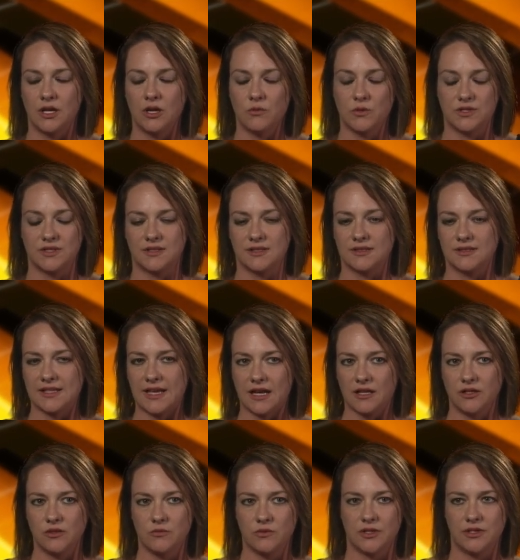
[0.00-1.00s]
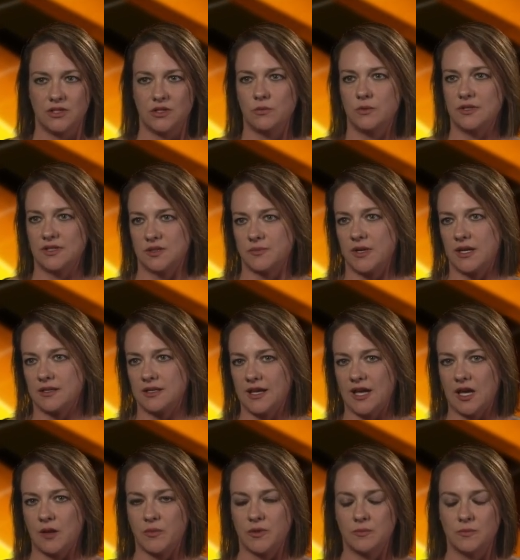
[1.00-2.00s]
which is exactly what you would expect to
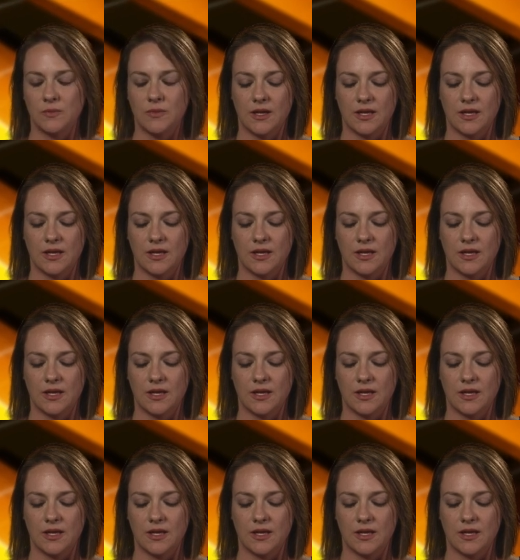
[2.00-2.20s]
happen,